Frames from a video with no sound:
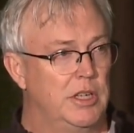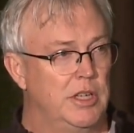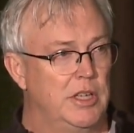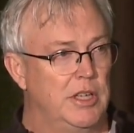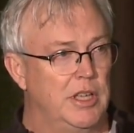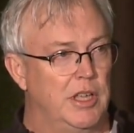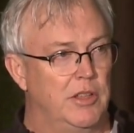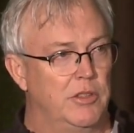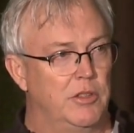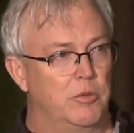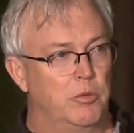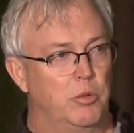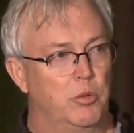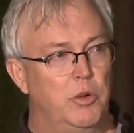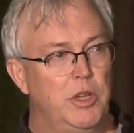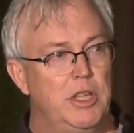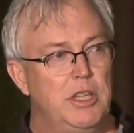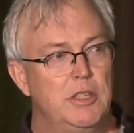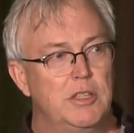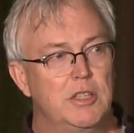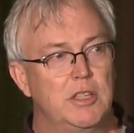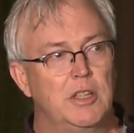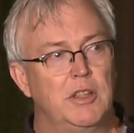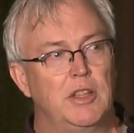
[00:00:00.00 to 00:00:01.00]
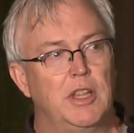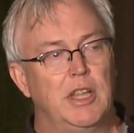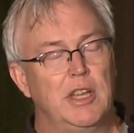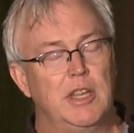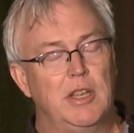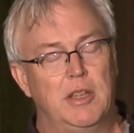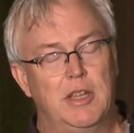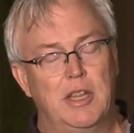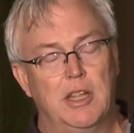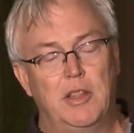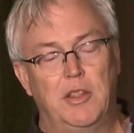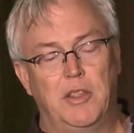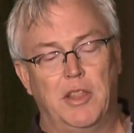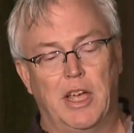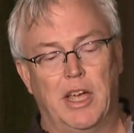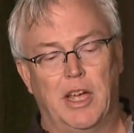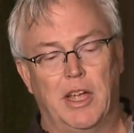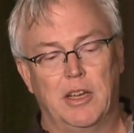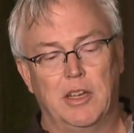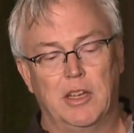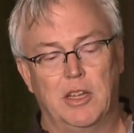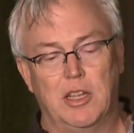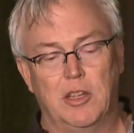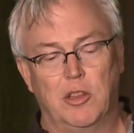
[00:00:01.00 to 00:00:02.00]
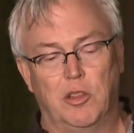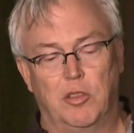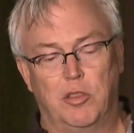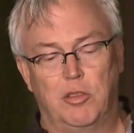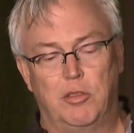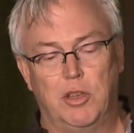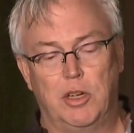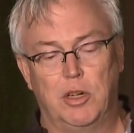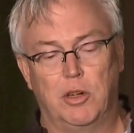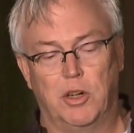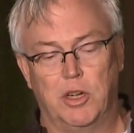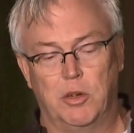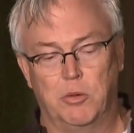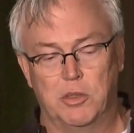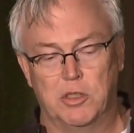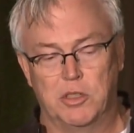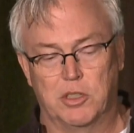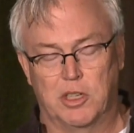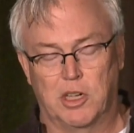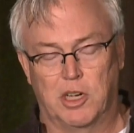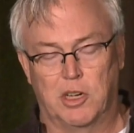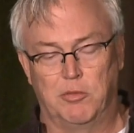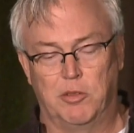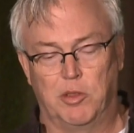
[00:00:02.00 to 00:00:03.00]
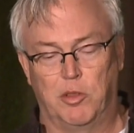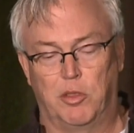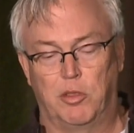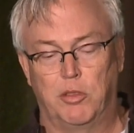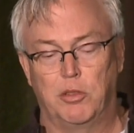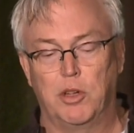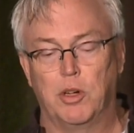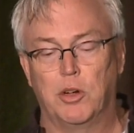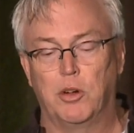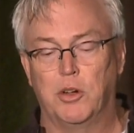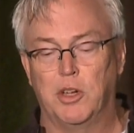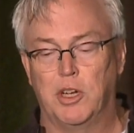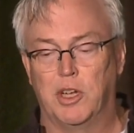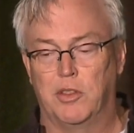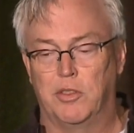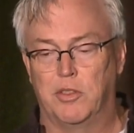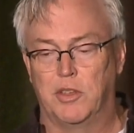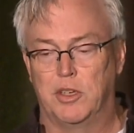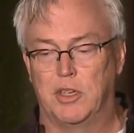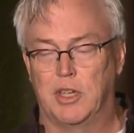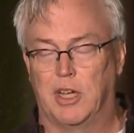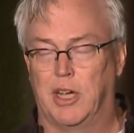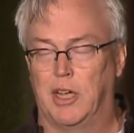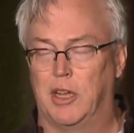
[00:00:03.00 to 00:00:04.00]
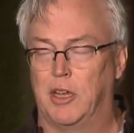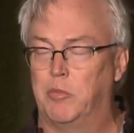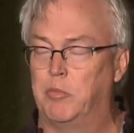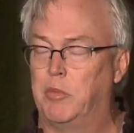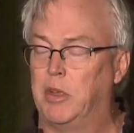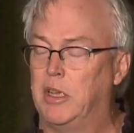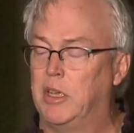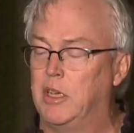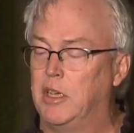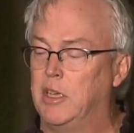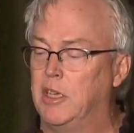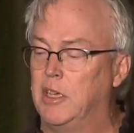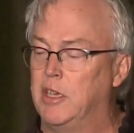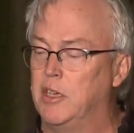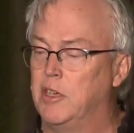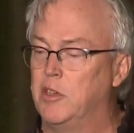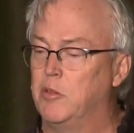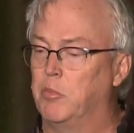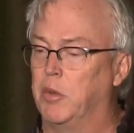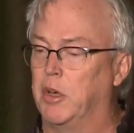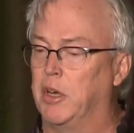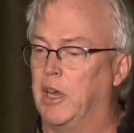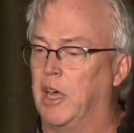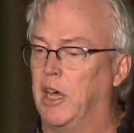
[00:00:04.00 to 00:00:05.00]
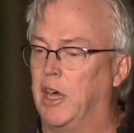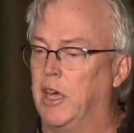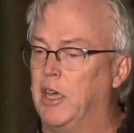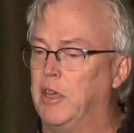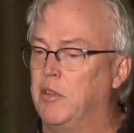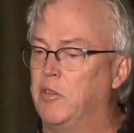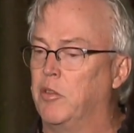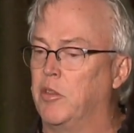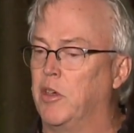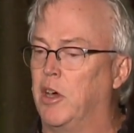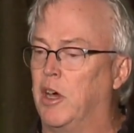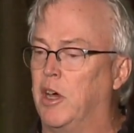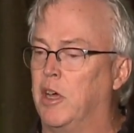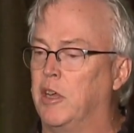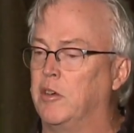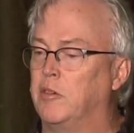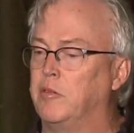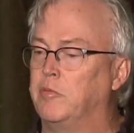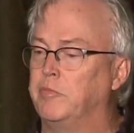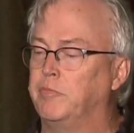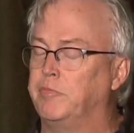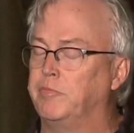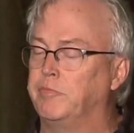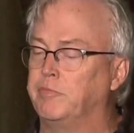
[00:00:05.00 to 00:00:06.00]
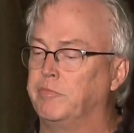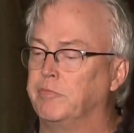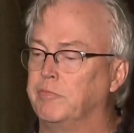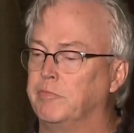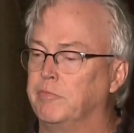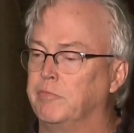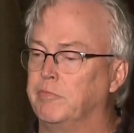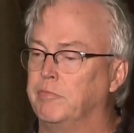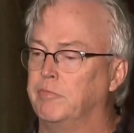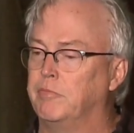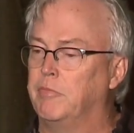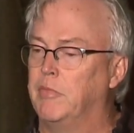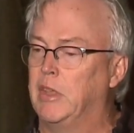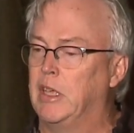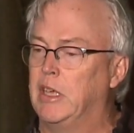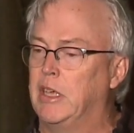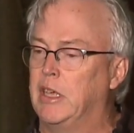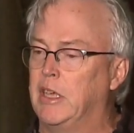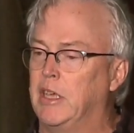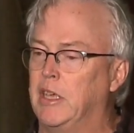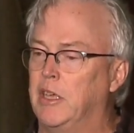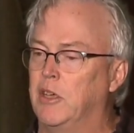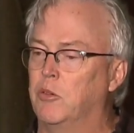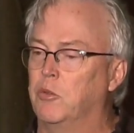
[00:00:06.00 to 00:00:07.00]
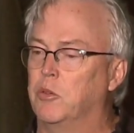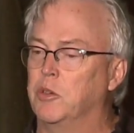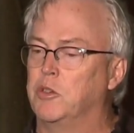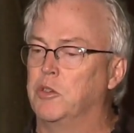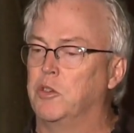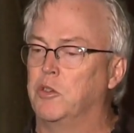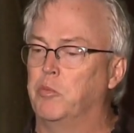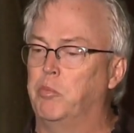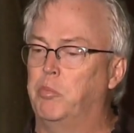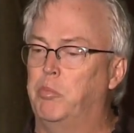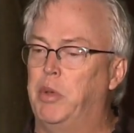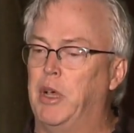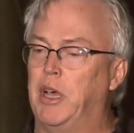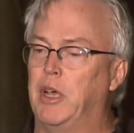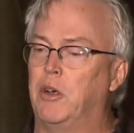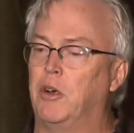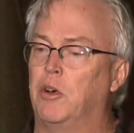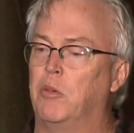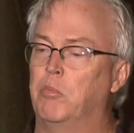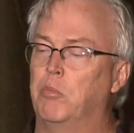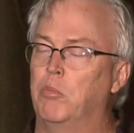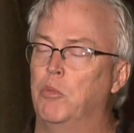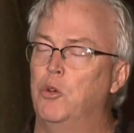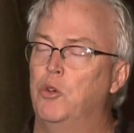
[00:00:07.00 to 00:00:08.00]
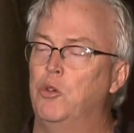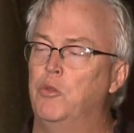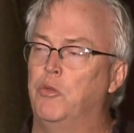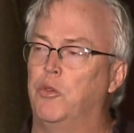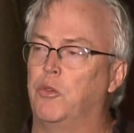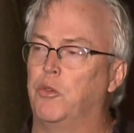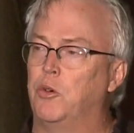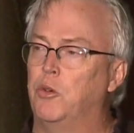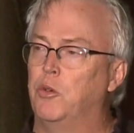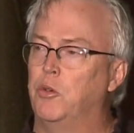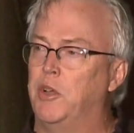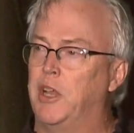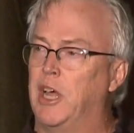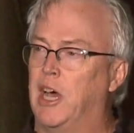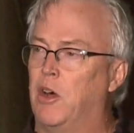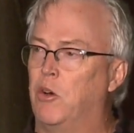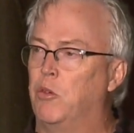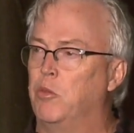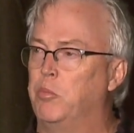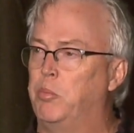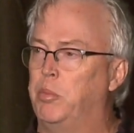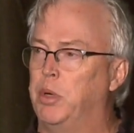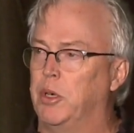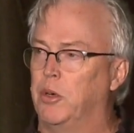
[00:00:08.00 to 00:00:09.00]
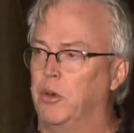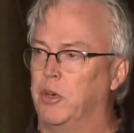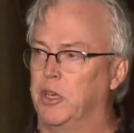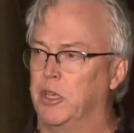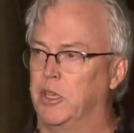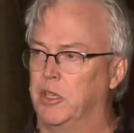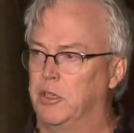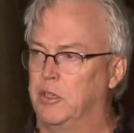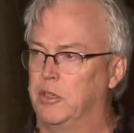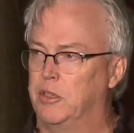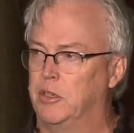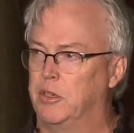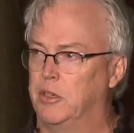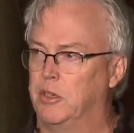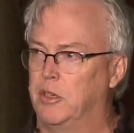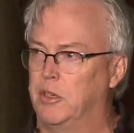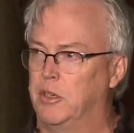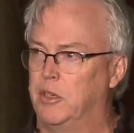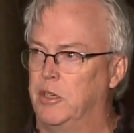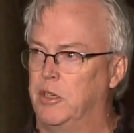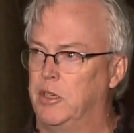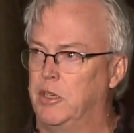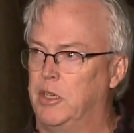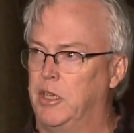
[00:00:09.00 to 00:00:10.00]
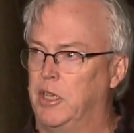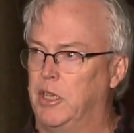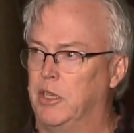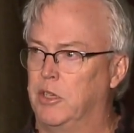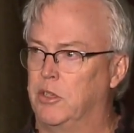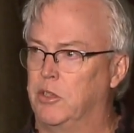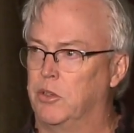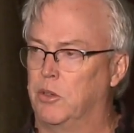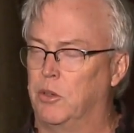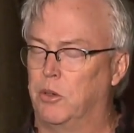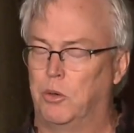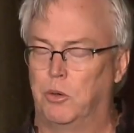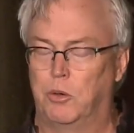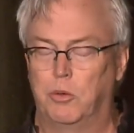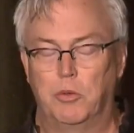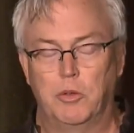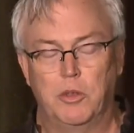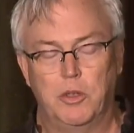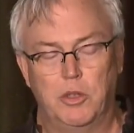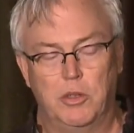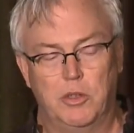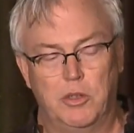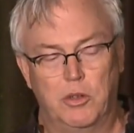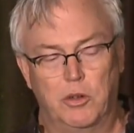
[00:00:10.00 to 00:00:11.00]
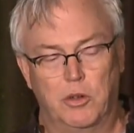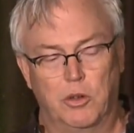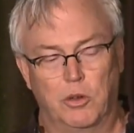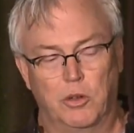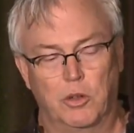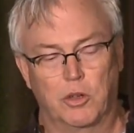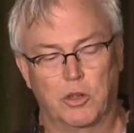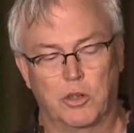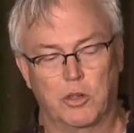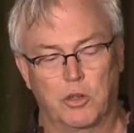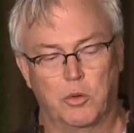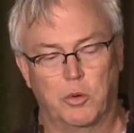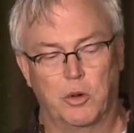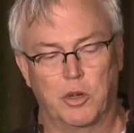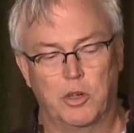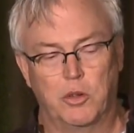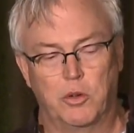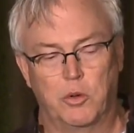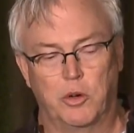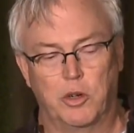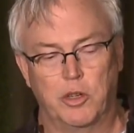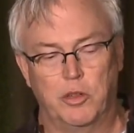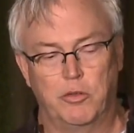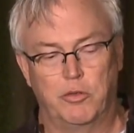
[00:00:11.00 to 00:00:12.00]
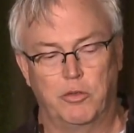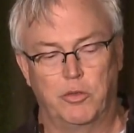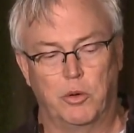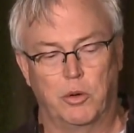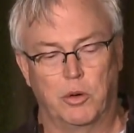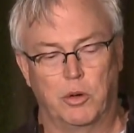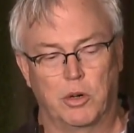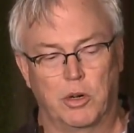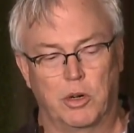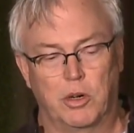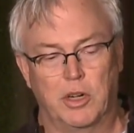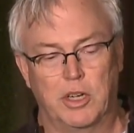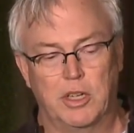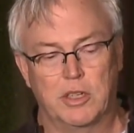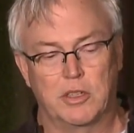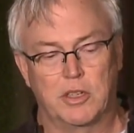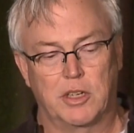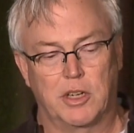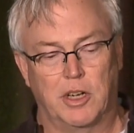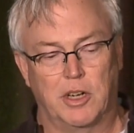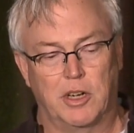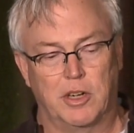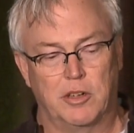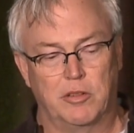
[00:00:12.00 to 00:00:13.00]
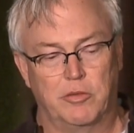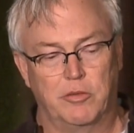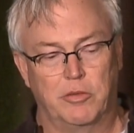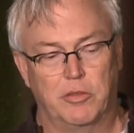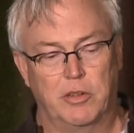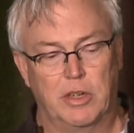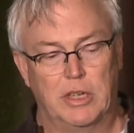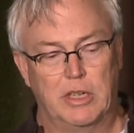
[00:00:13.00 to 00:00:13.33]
And the reason they did that, in theory, it was kind of in theory at the time, but I thought it was to better move through down periods. And so you could look at 2024 as kind of,